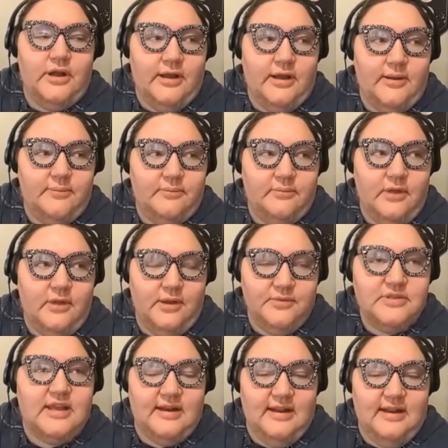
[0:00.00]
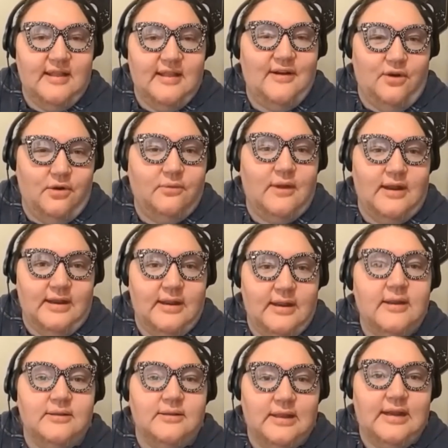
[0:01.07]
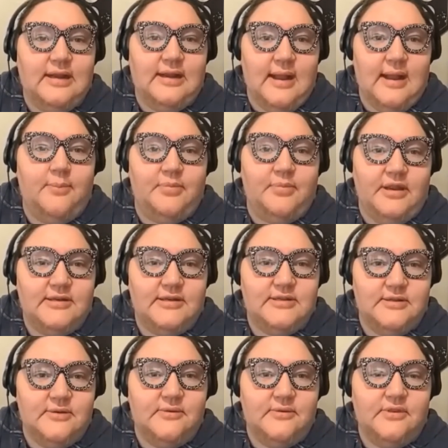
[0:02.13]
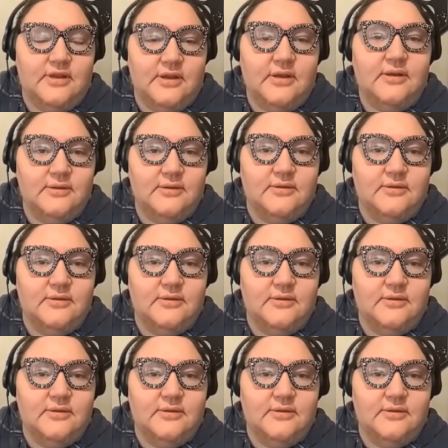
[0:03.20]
I was getting that already leading up into the